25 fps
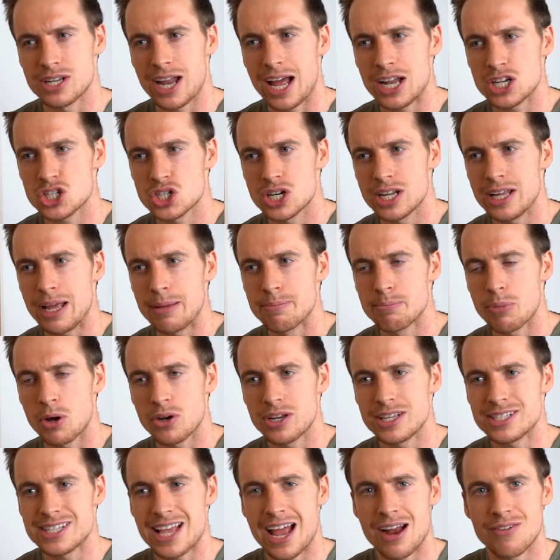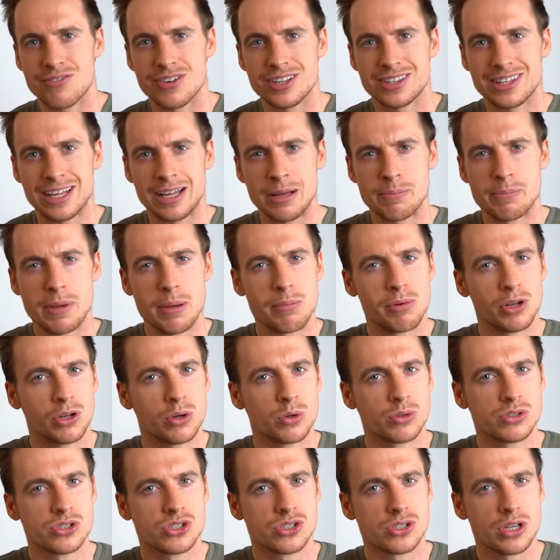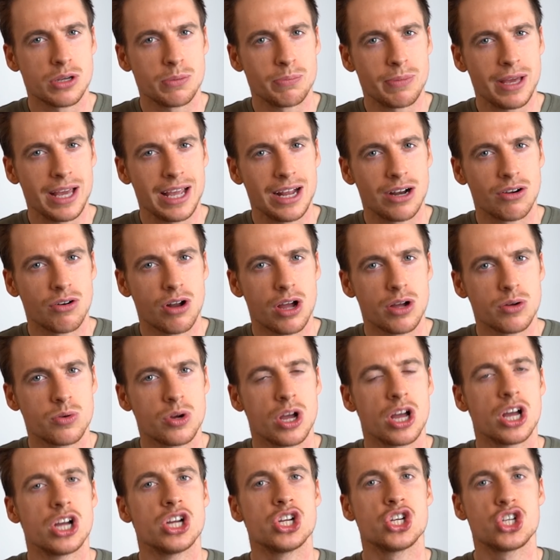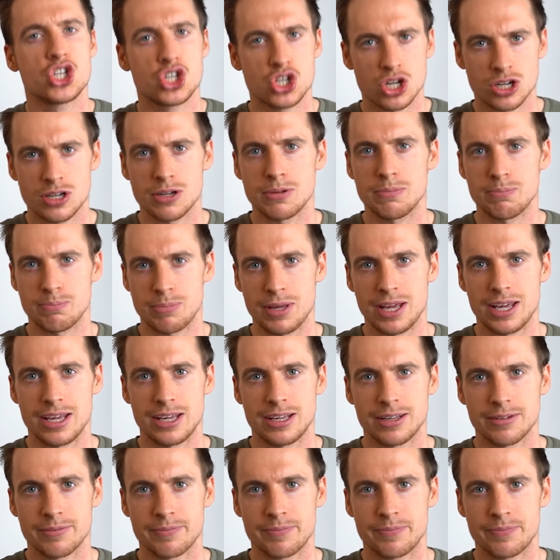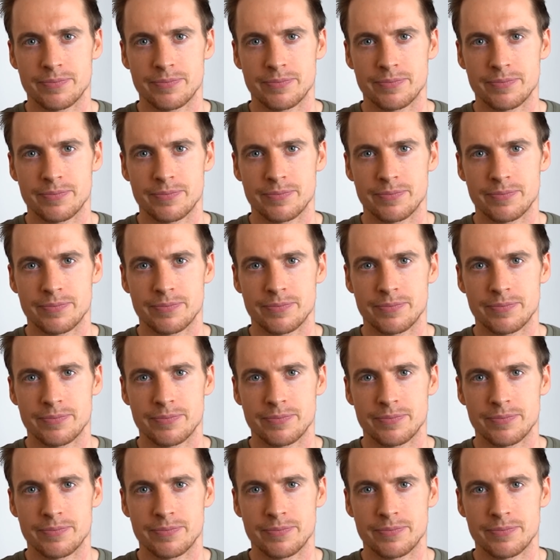actually embodies everything a biblical superhero shouldn't be.